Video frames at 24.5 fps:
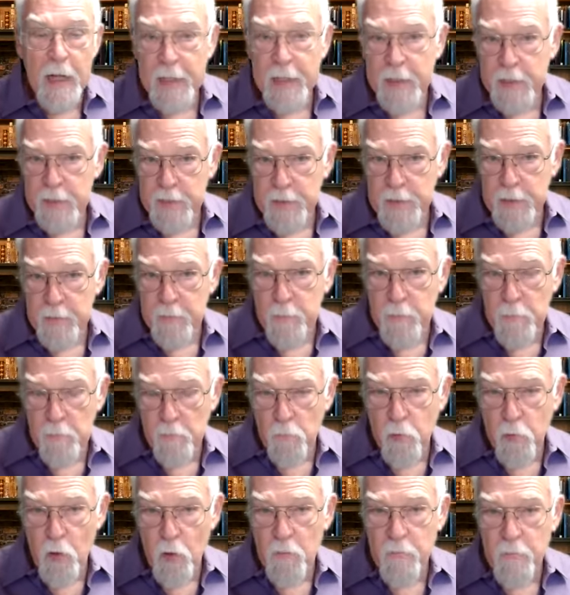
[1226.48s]
I could then
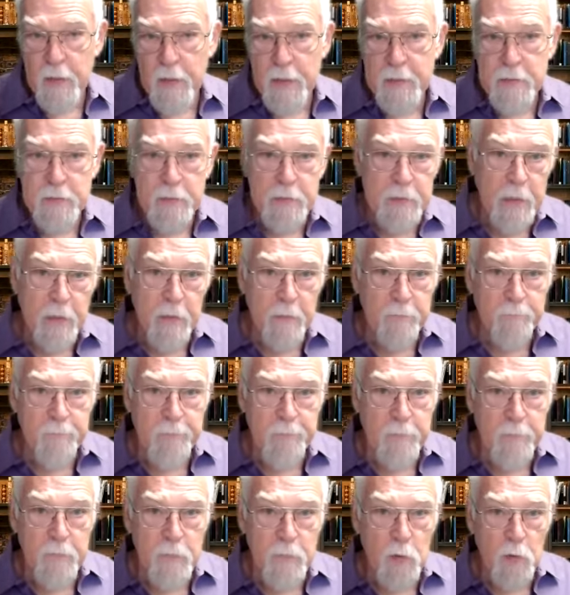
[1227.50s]
polarize and say,
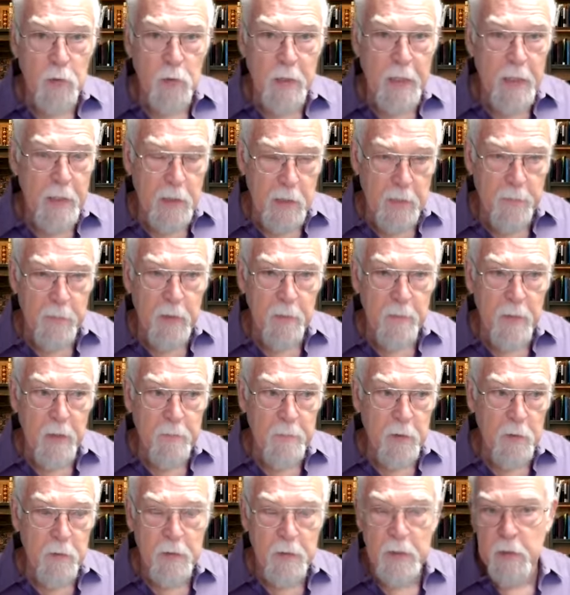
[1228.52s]
you can't come in my
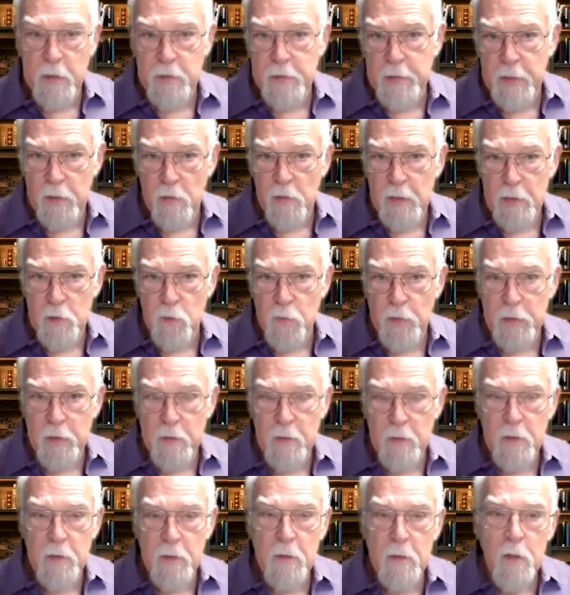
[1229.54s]
building because I don't like the way
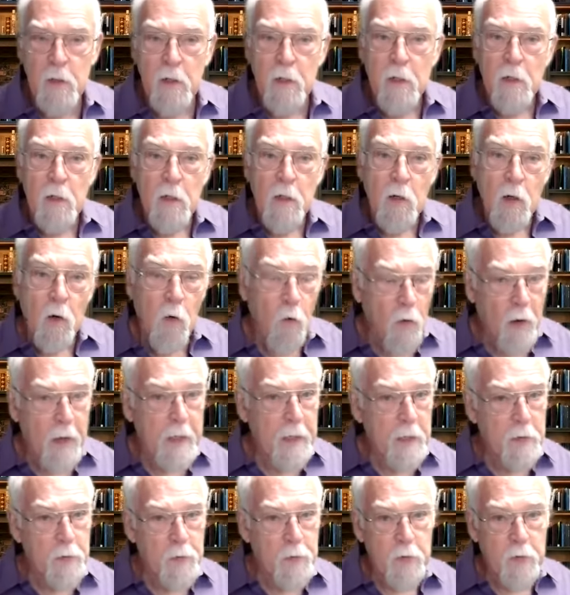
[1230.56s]
you look. Or
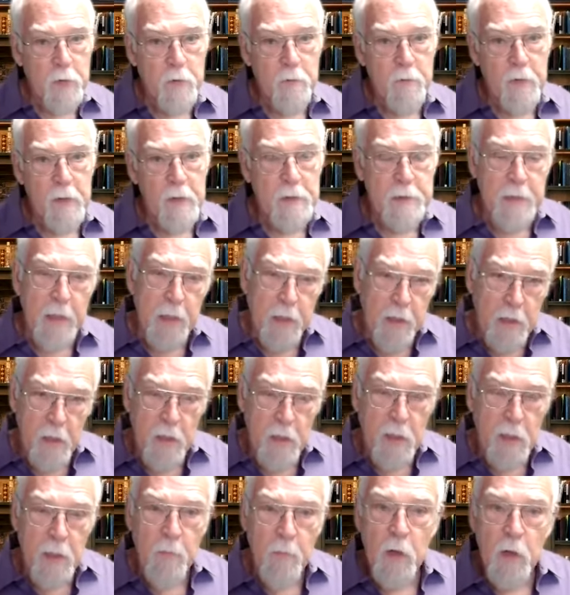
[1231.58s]
I could turn around and say,
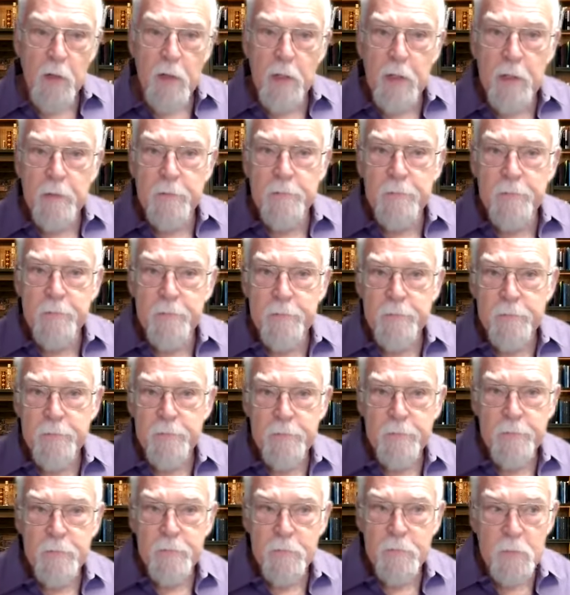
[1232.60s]
come on in.
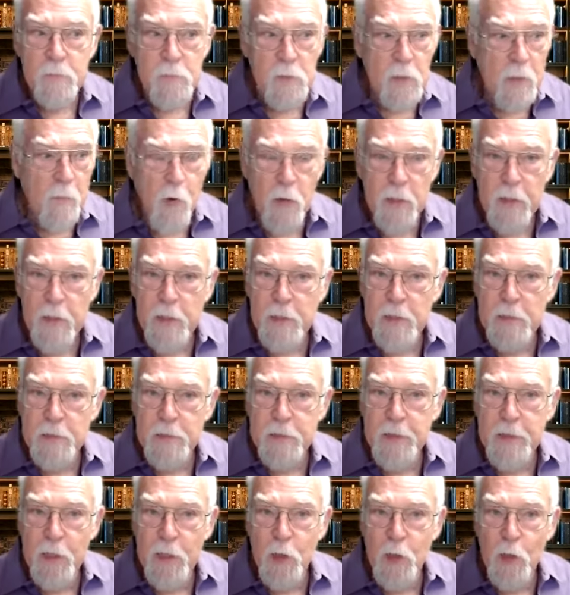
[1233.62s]
Come on in.
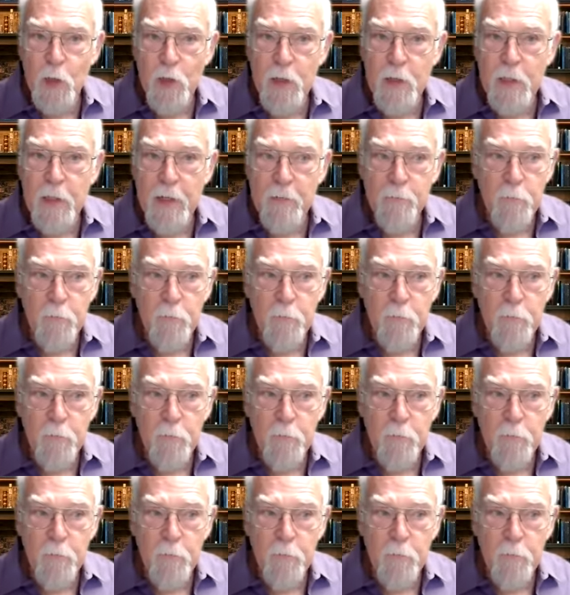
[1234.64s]
Let's take a look.